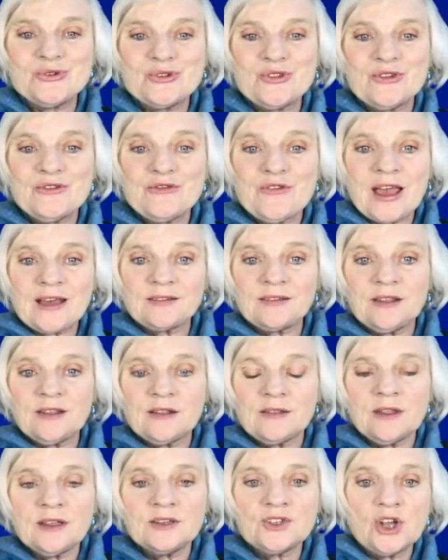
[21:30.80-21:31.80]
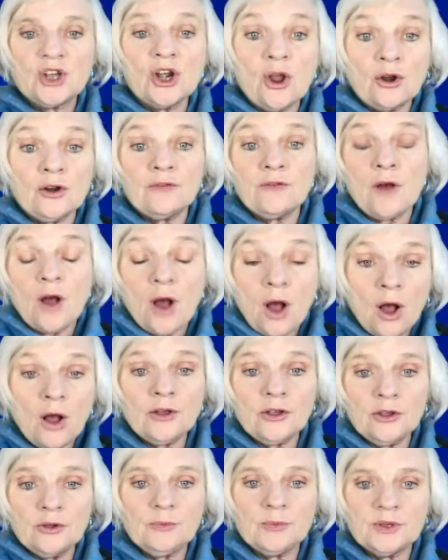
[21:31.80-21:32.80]
the fact that there's a lot of
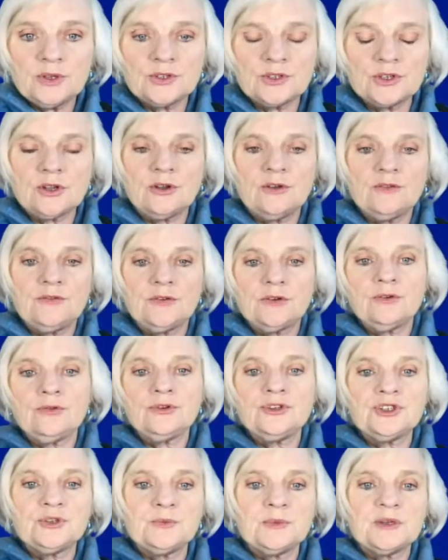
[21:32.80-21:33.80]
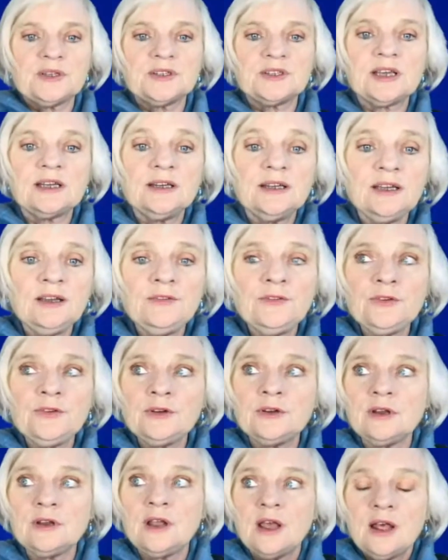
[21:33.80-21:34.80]
arguments over Christmas and
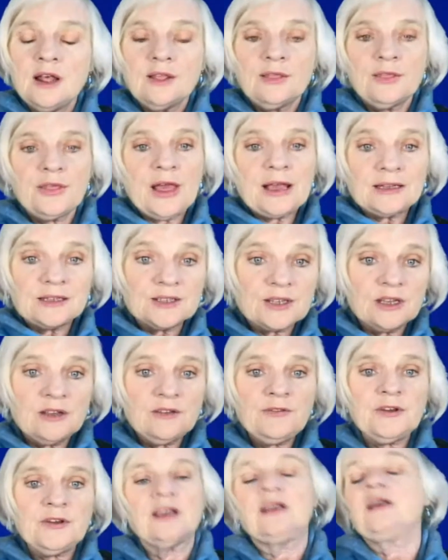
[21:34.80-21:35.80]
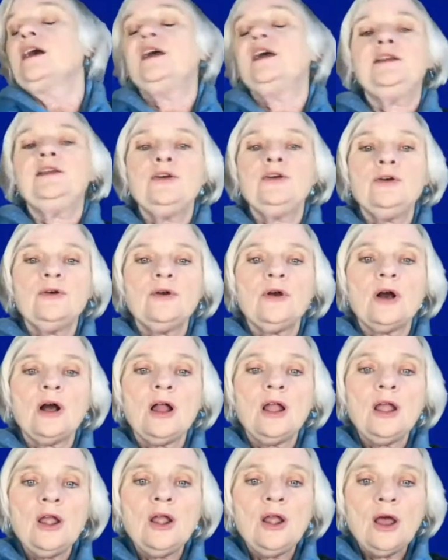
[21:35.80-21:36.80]
even Thanksgiving. I know
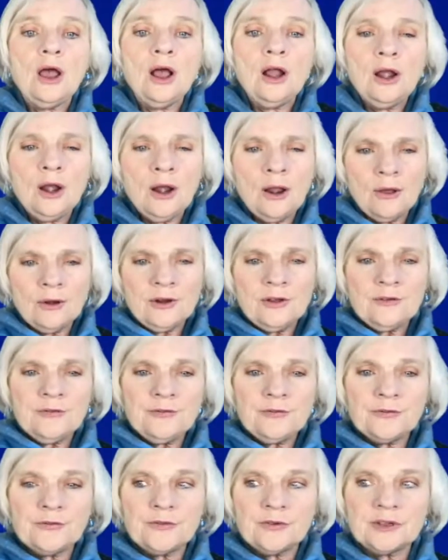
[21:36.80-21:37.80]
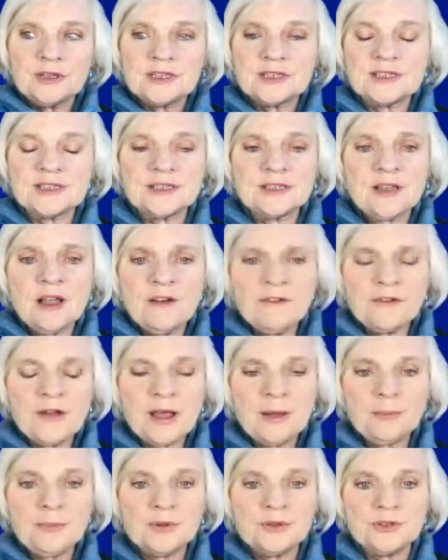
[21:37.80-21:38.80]
a lot of stuff
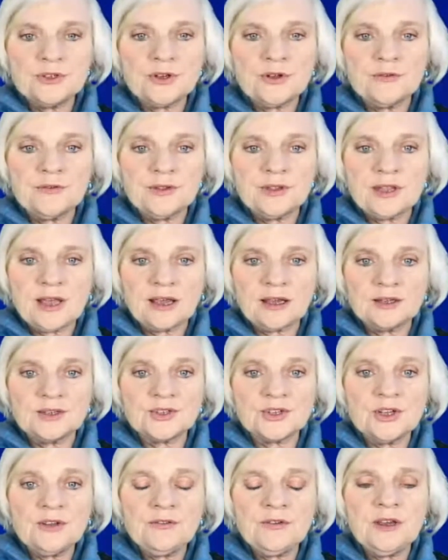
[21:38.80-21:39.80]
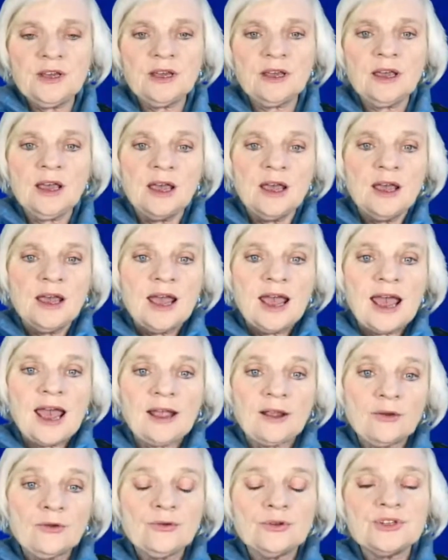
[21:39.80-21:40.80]
happens over Thanksgiving
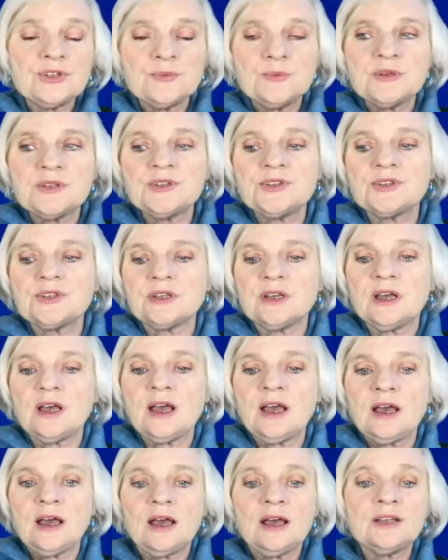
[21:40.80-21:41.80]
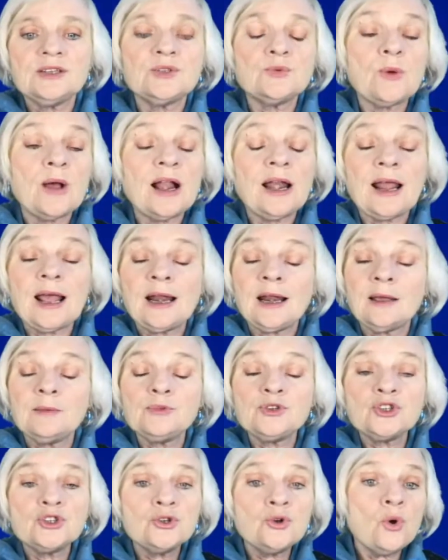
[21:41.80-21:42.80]
and Christmas as well. And I'm
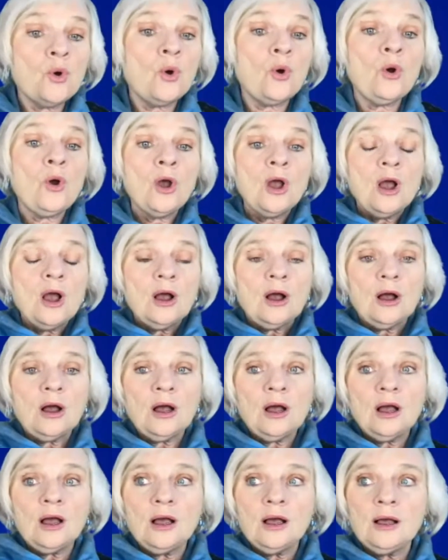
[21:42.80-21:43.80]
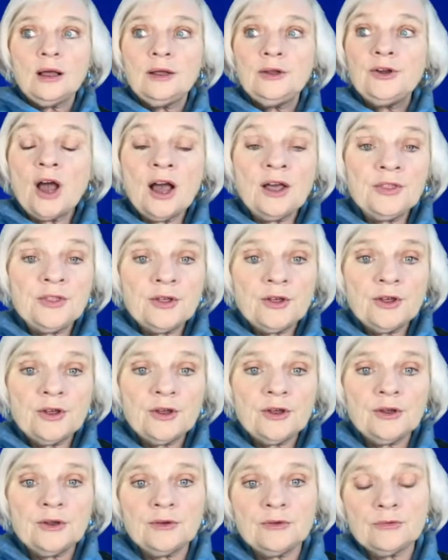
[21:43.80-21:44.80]
sure in
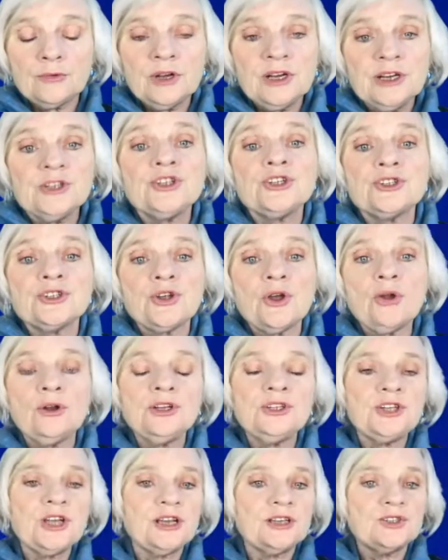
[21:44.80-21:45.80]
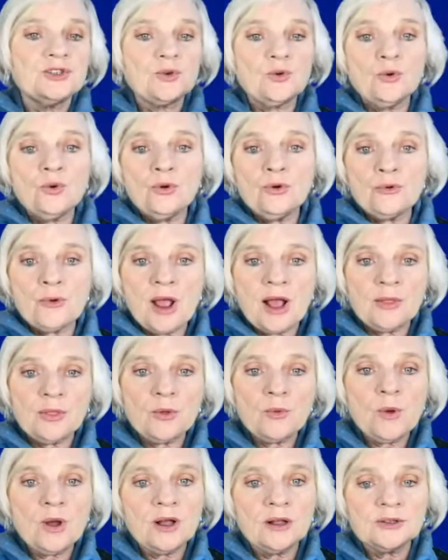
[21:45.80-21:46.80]
other religious holidays all around
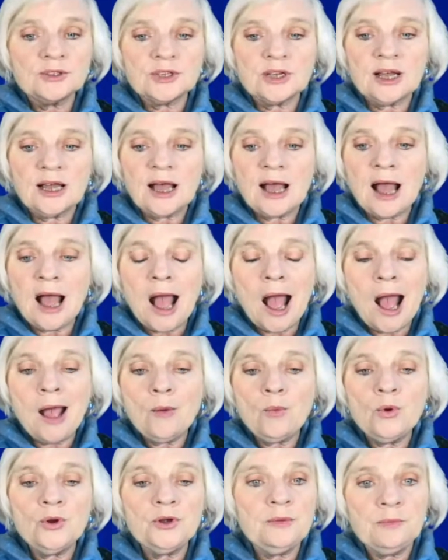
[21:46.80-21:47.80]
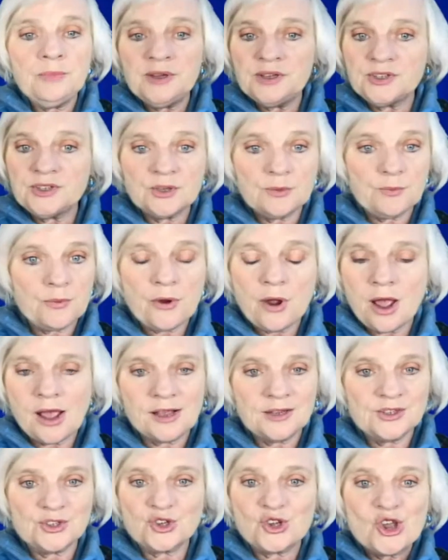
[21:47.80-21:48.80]
the world, I wouldn't be
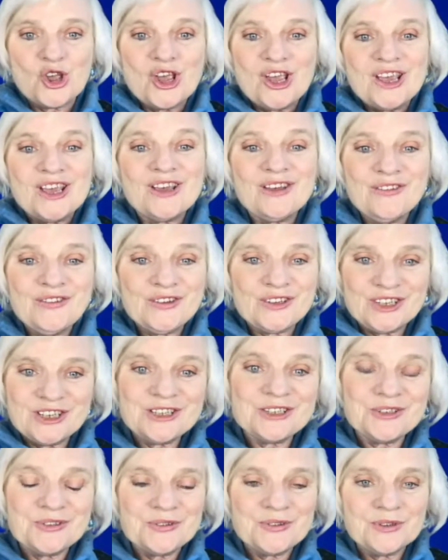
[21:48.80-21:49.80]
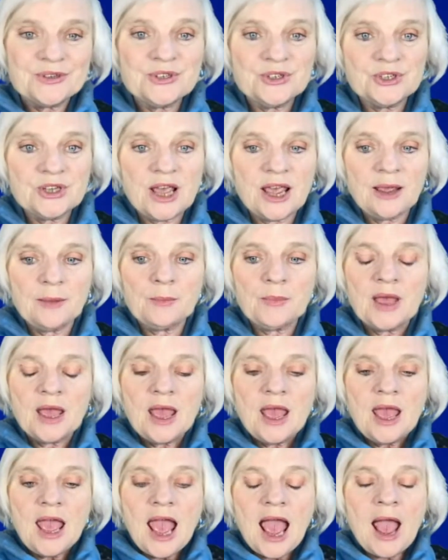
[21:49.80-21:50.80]
surprised if it isn't the same.
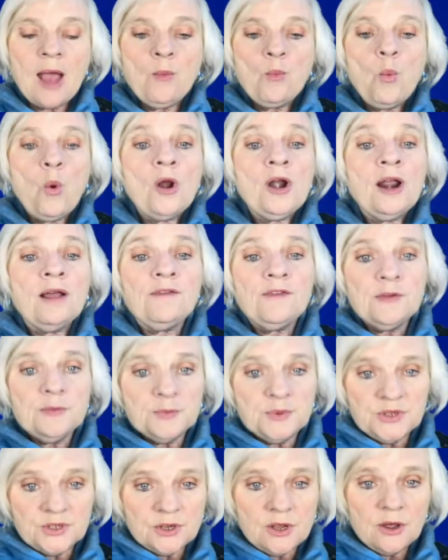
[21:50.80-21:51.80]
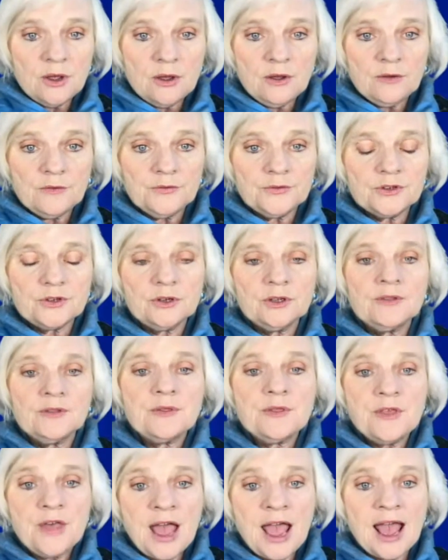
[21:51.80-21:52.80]
And what I've observed
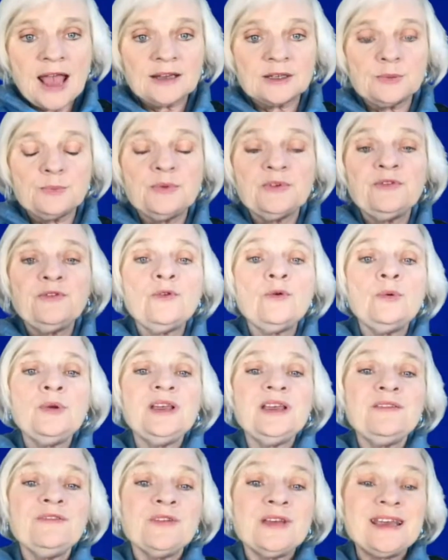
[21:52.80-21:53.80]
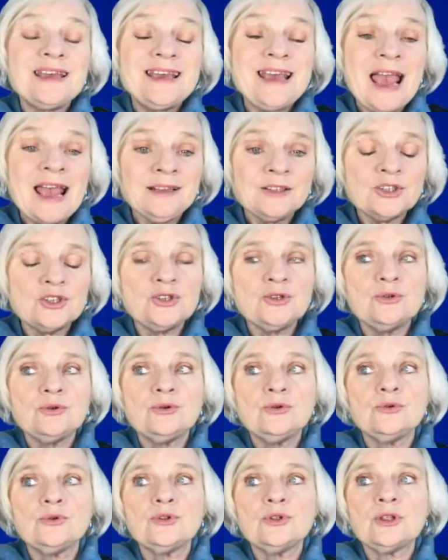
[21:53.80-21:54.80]
in that, before we even get
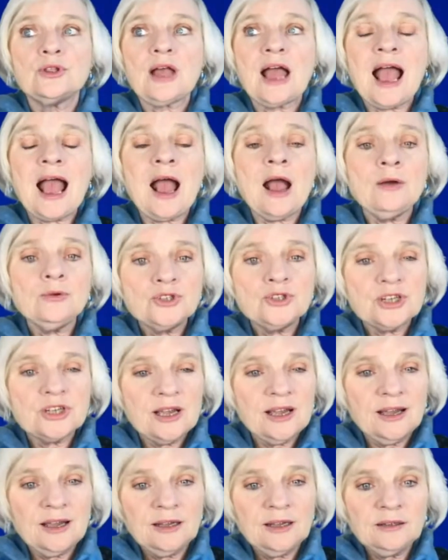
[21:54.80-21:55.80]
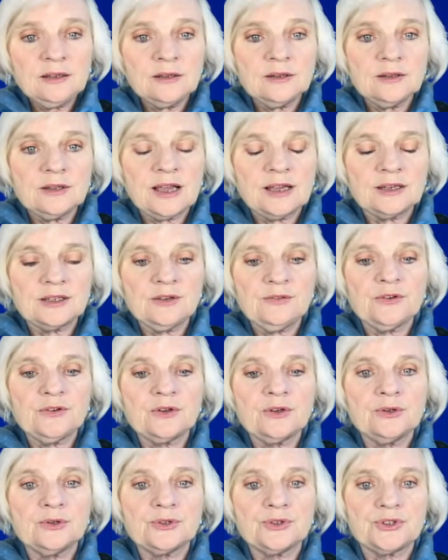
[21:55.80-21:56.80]
to how to handle that
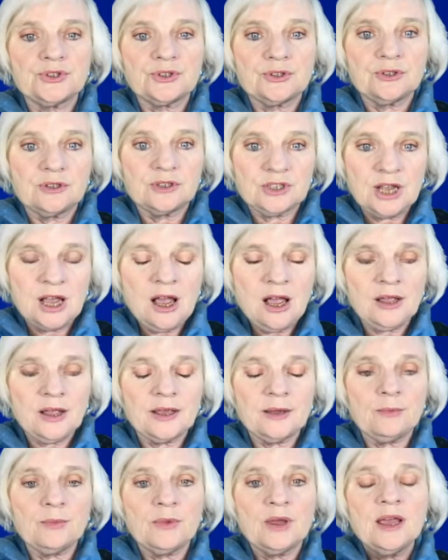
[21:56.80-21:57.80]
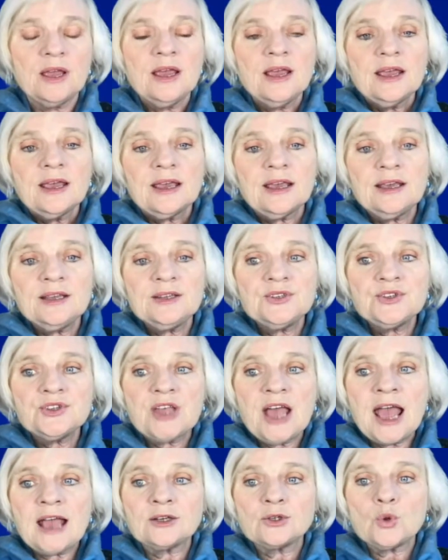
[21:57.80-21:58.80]
difficult time, is
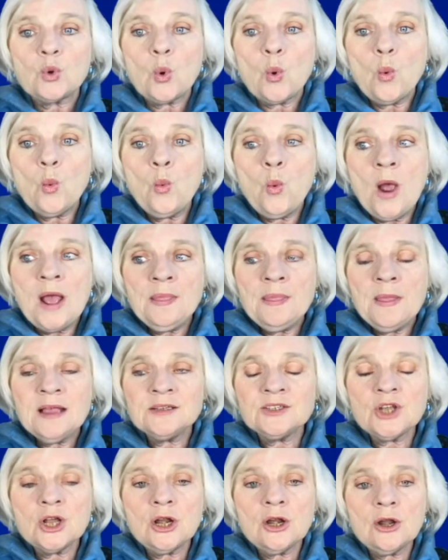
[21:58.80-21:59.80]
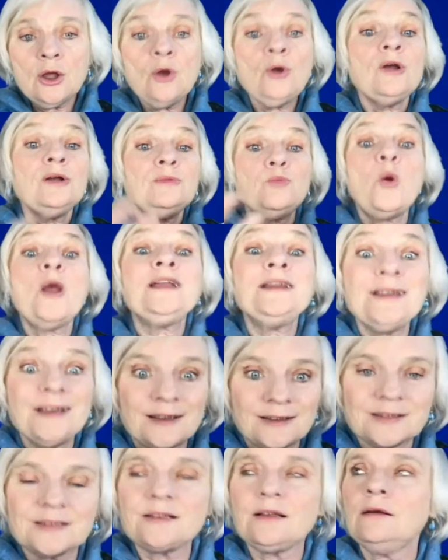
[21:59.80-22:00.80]
that when there's
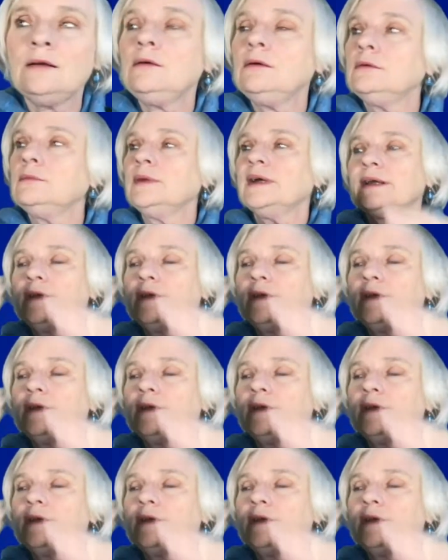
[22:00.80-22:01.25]
weddings, oh my